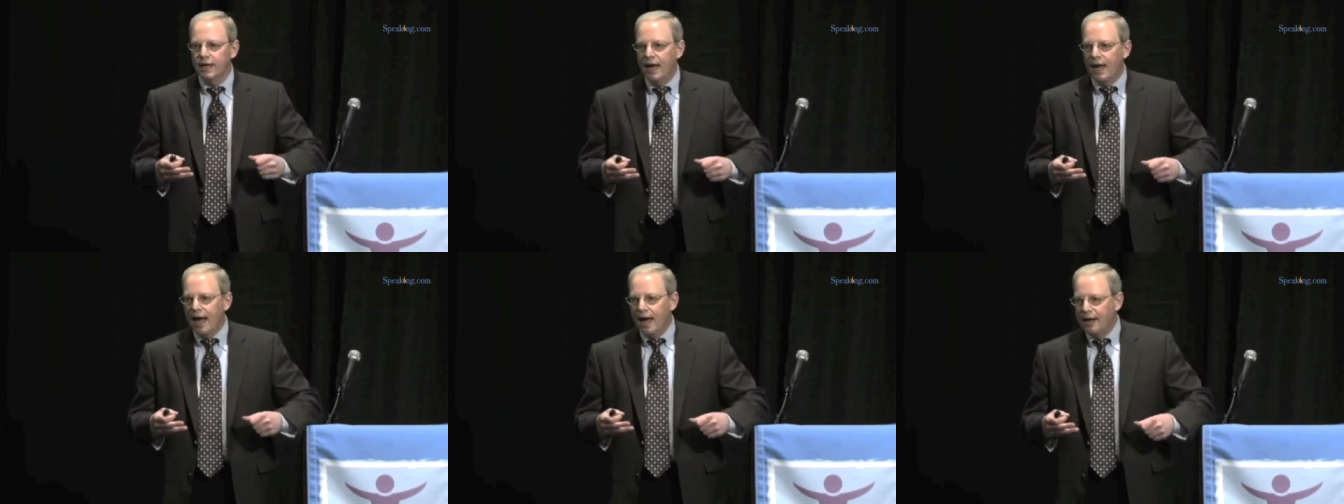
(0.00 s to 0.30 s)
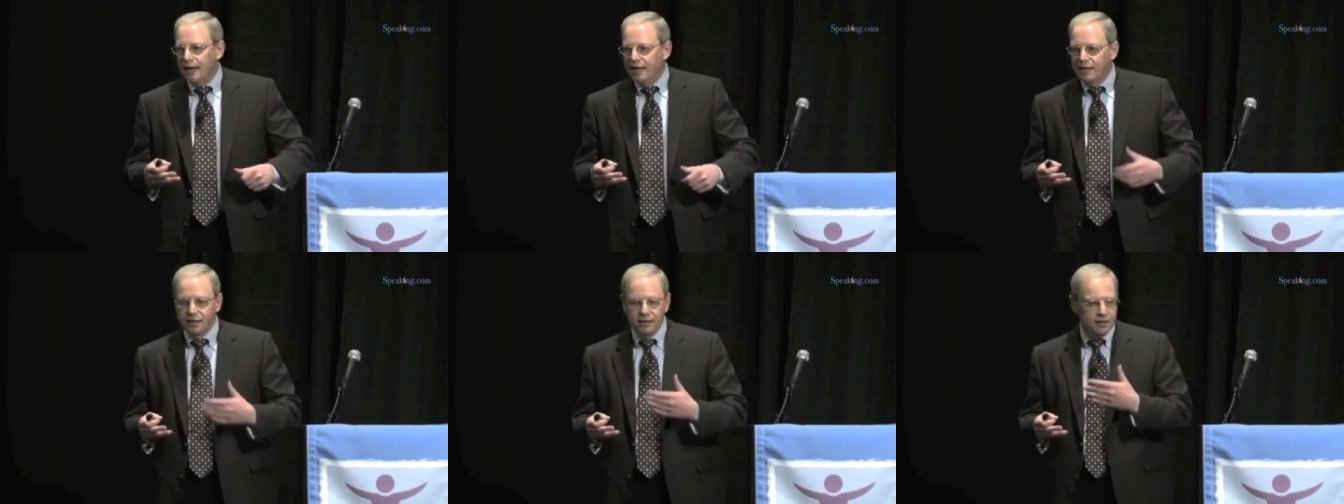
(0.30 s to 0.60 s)

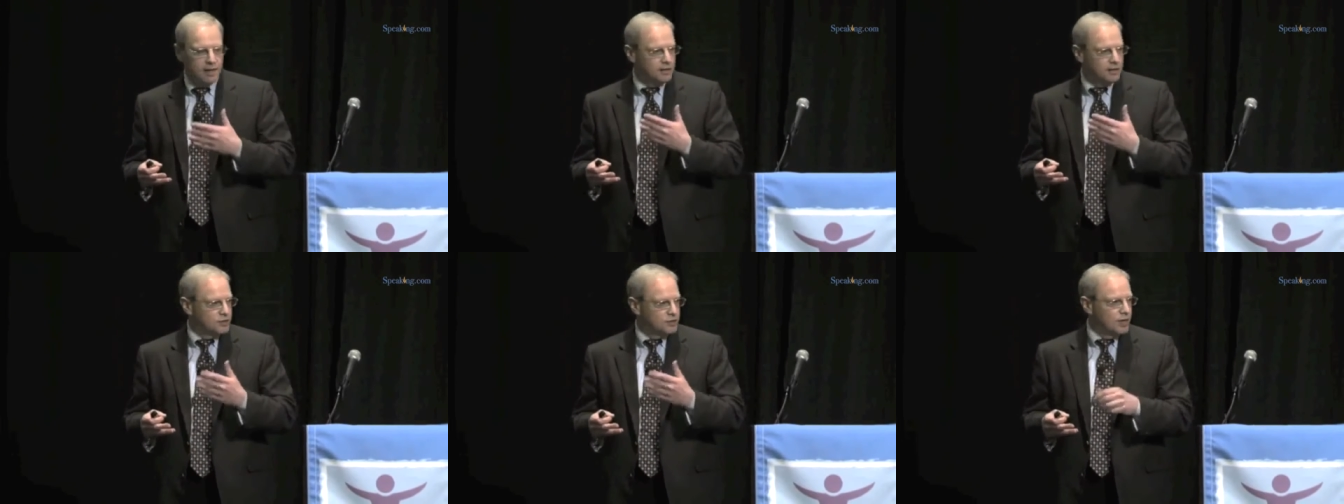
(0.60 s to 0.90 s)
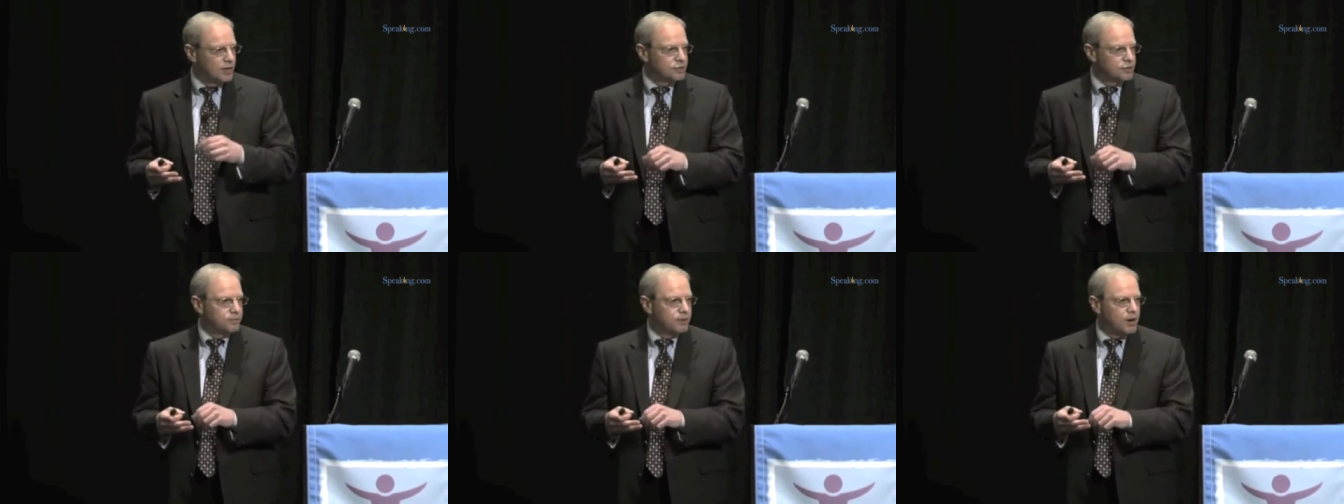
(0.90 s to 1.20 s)
And I think,
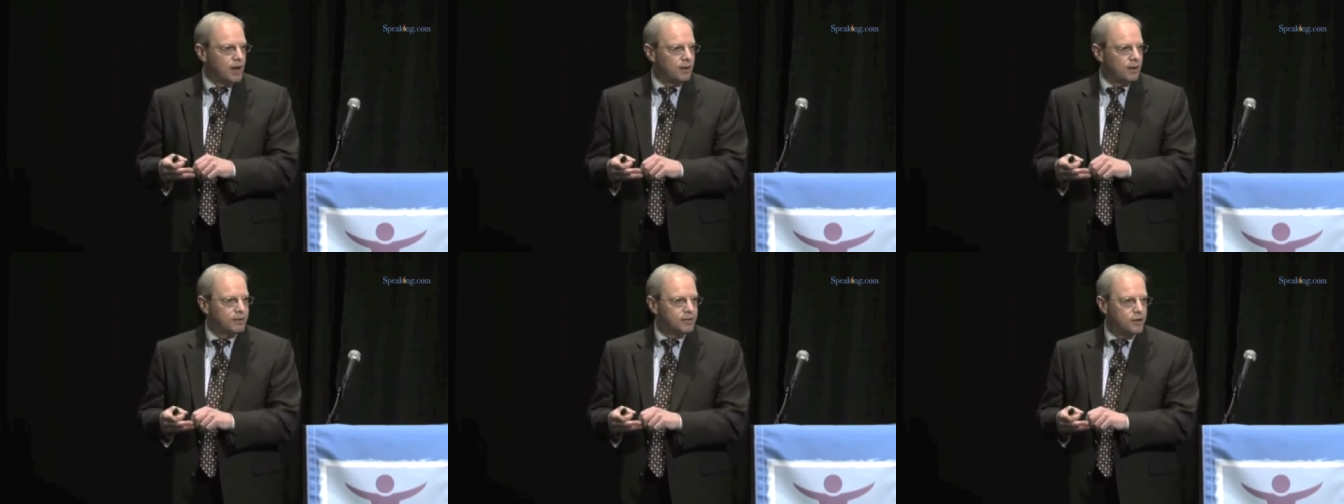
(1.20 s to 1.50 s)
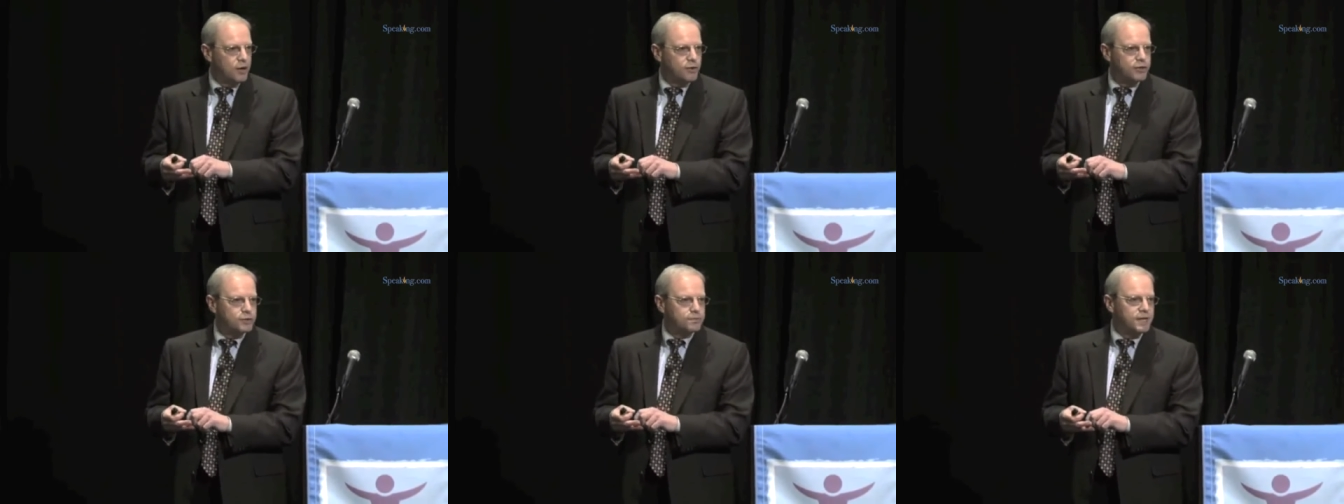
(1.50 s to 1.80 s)
as you probably
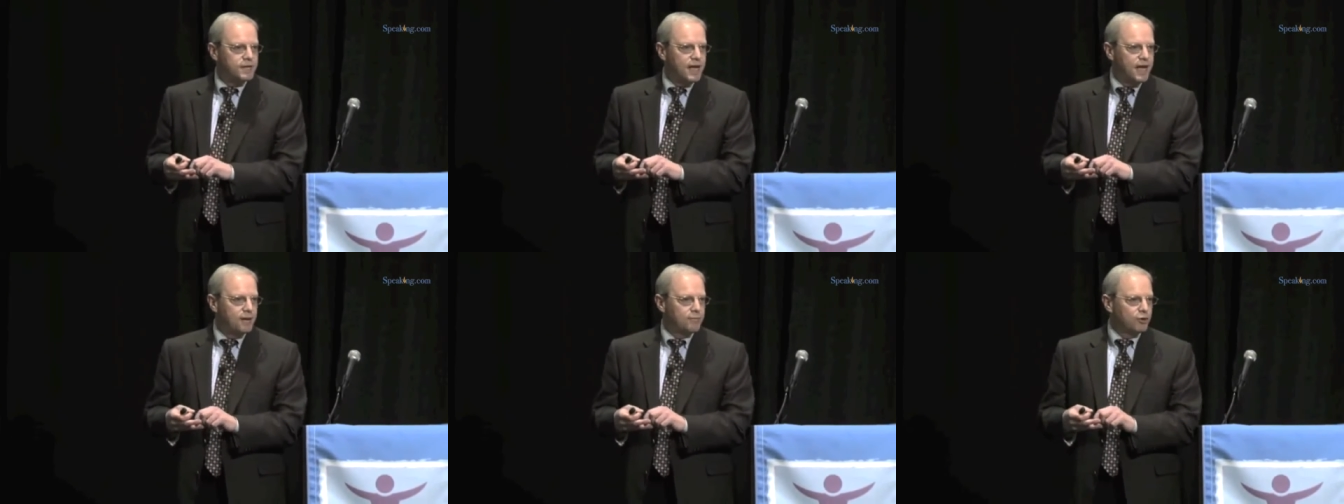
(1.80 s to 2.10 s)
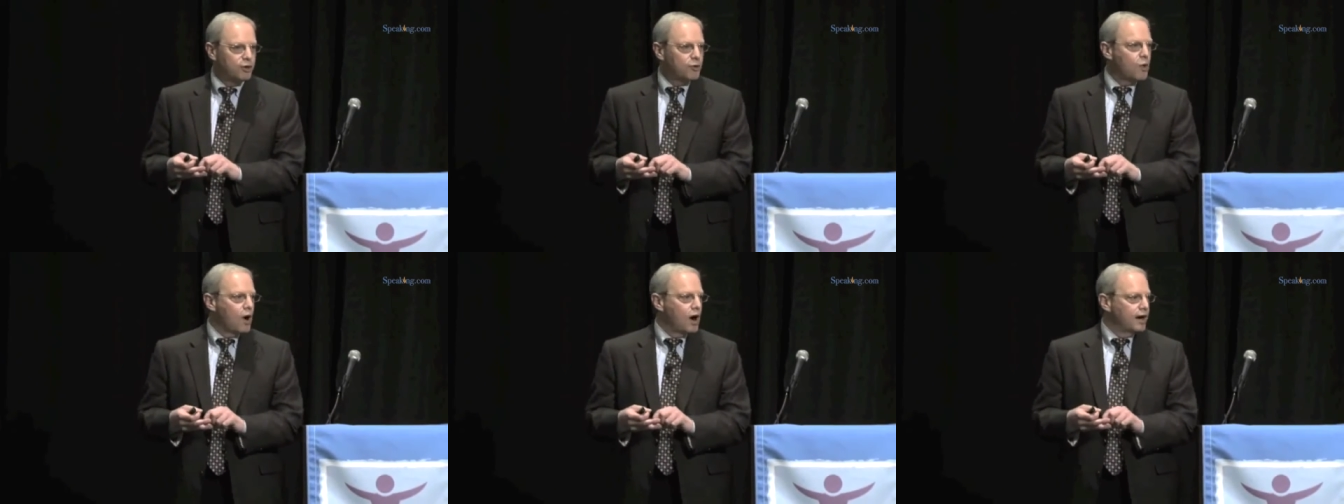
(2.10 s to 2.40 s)
know, this became
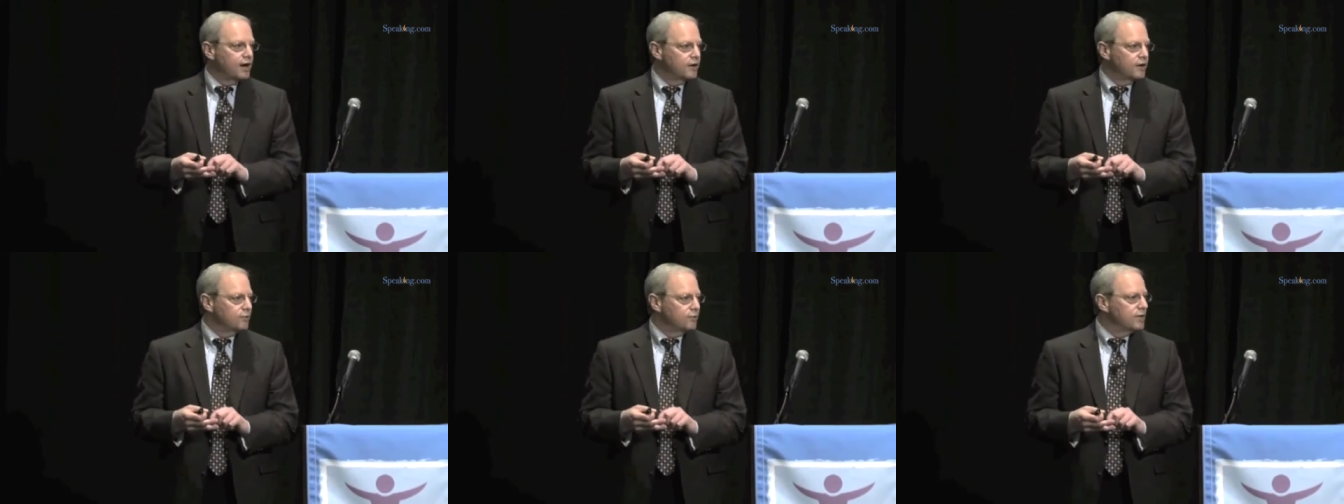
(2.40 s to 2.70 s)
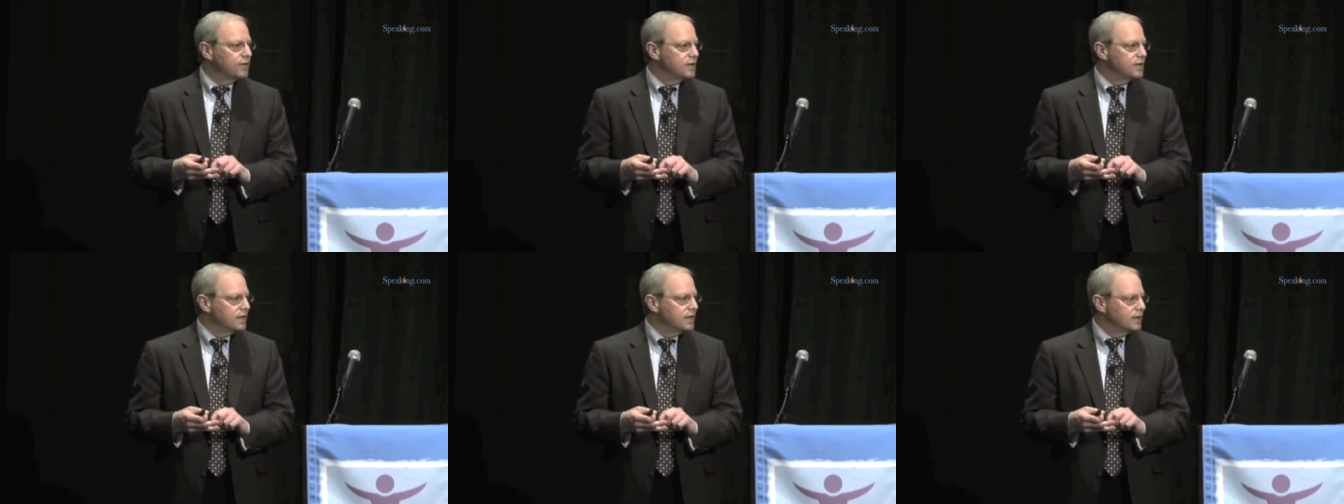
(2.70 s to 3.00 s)
required
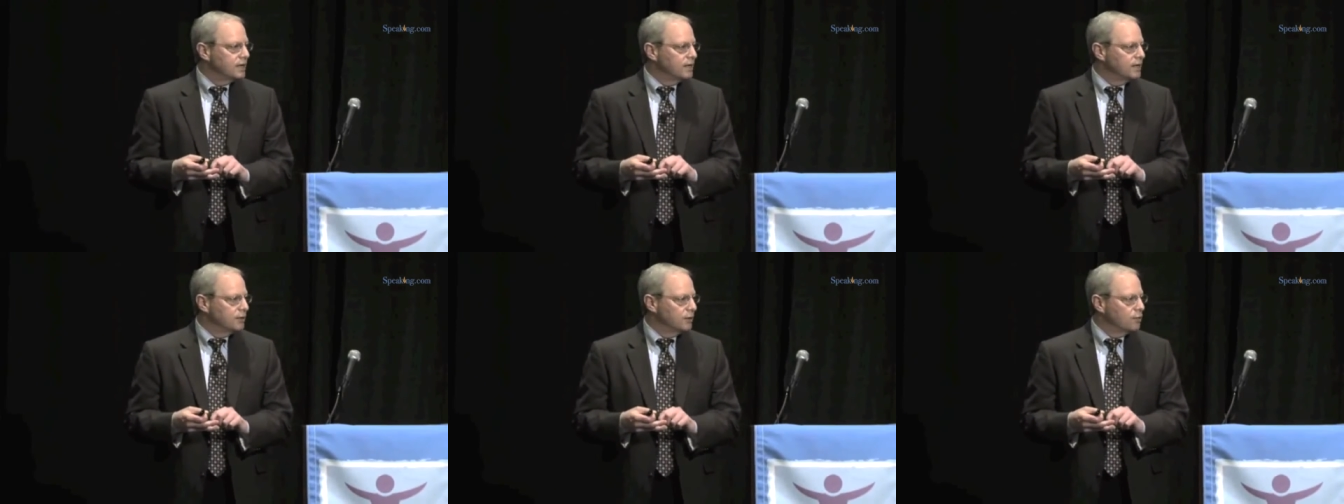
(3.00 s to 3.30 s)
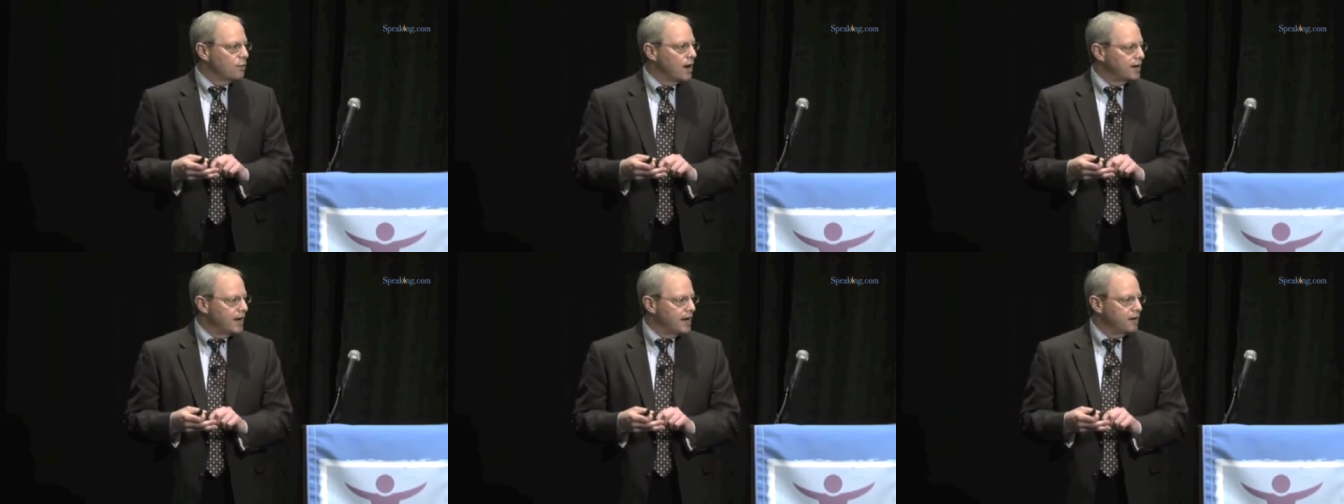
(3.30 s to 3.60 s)
reading in the
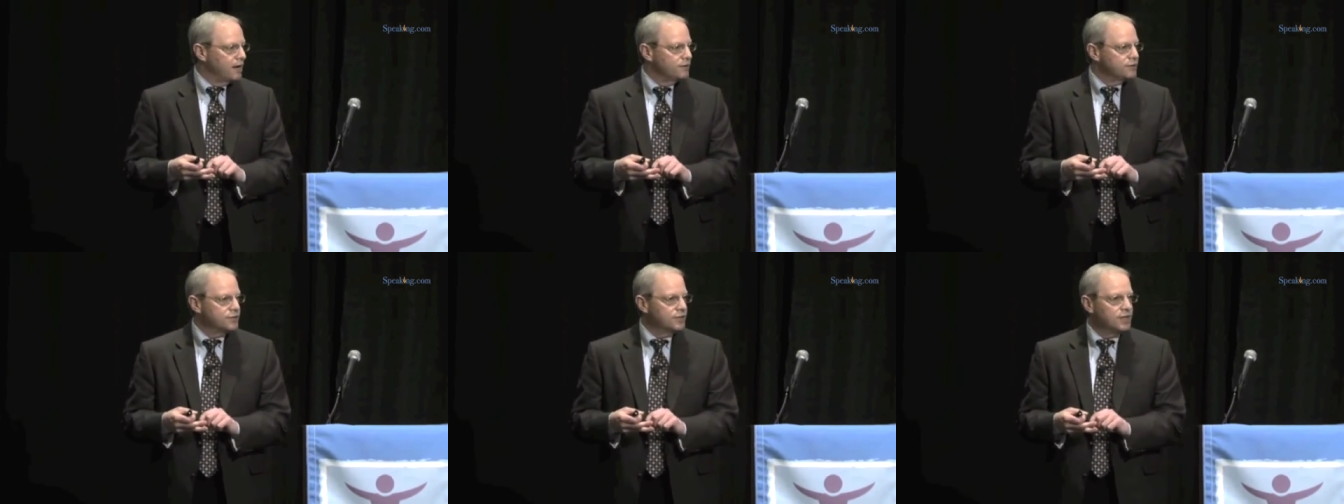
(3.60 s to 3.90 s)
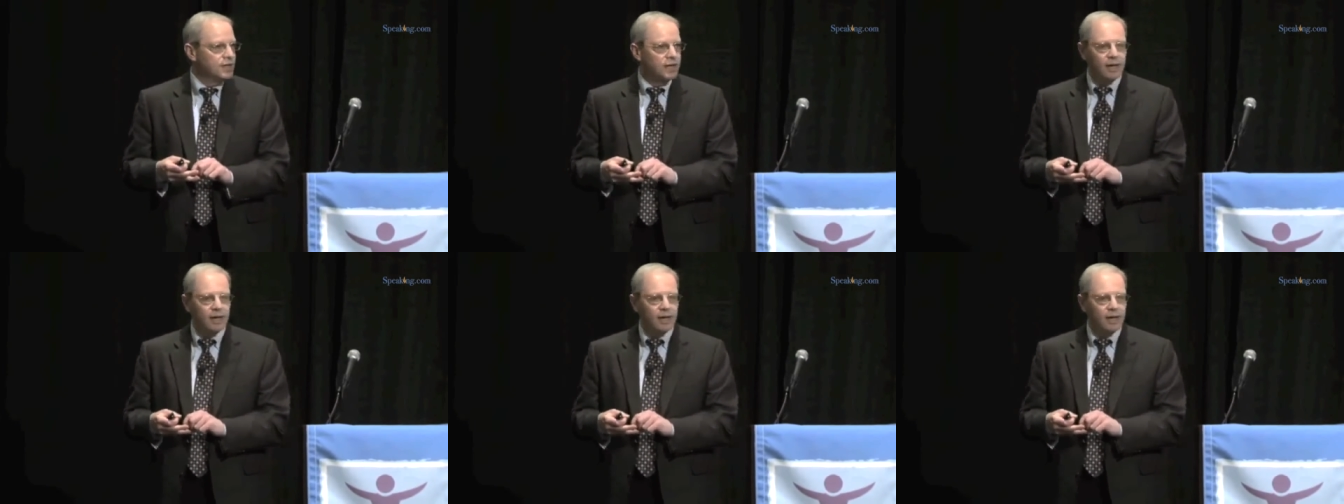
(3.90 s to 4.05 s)
White House